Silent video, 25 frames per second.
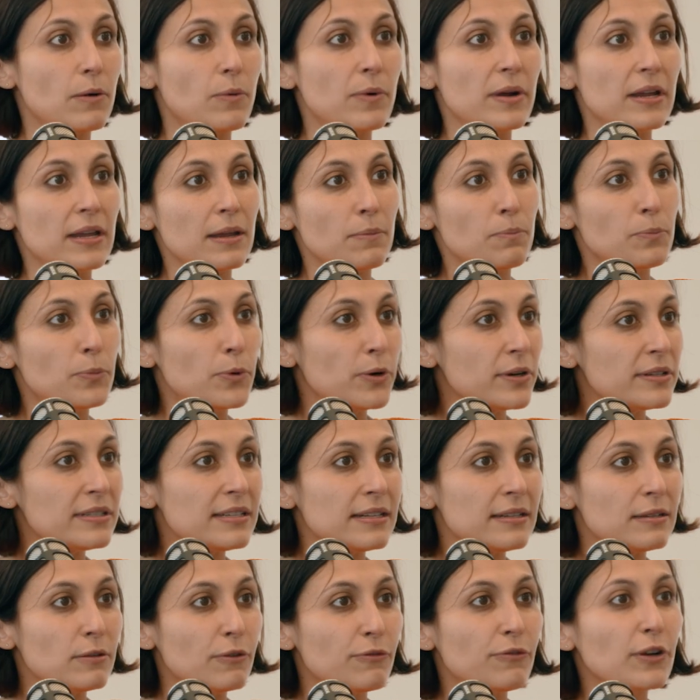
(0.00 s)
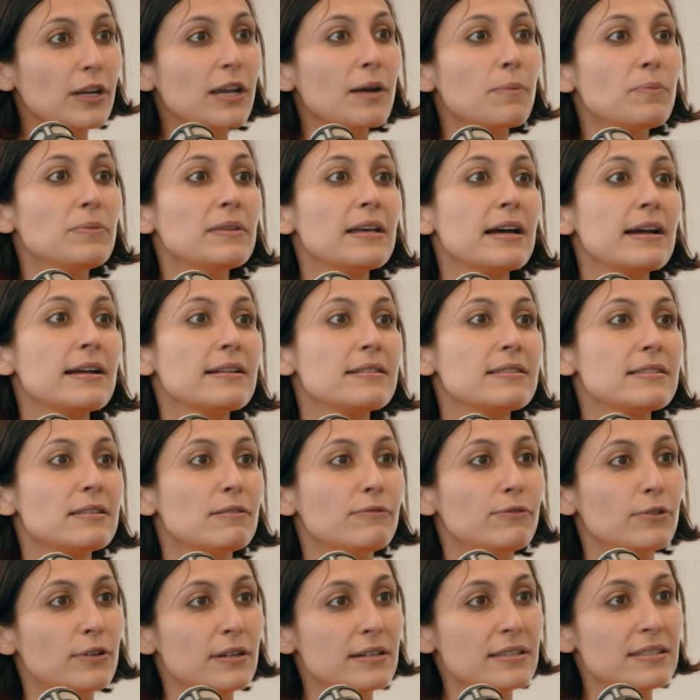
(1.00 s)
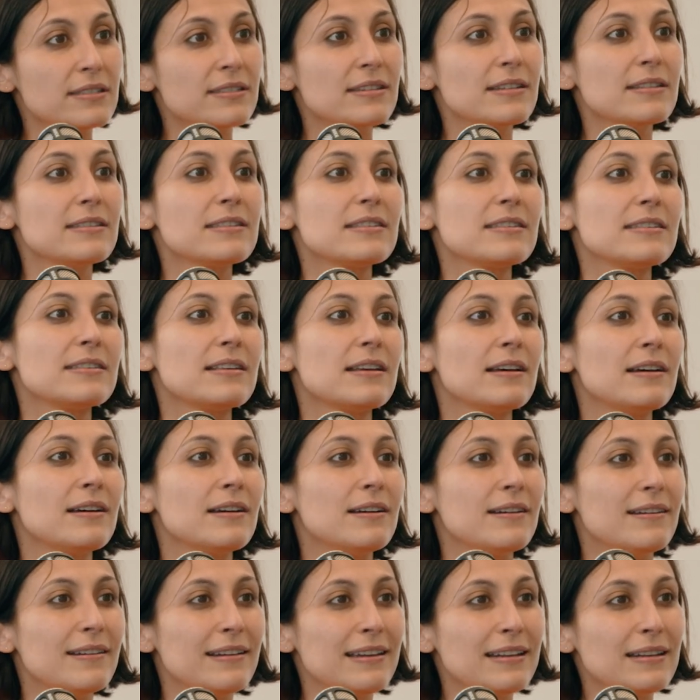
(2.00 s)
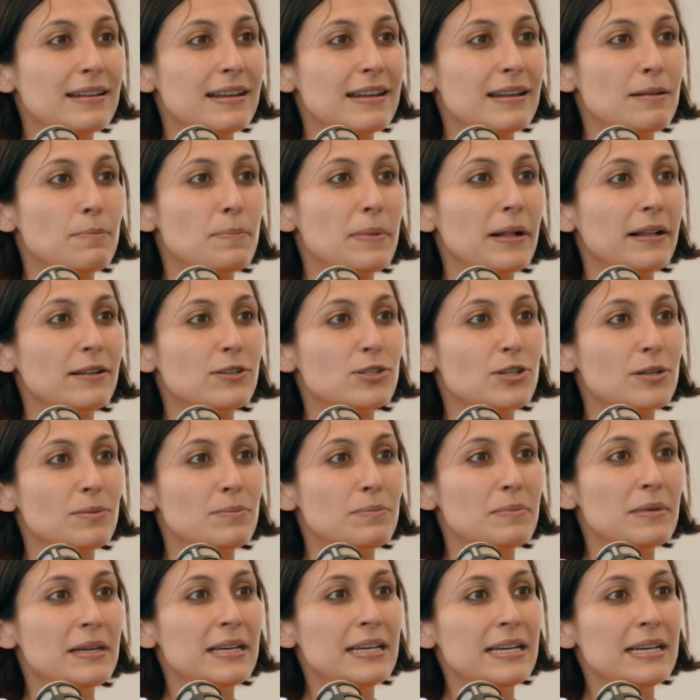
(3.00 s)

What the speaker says: We imported the Fuck Up Nights, for instance, in Belgium.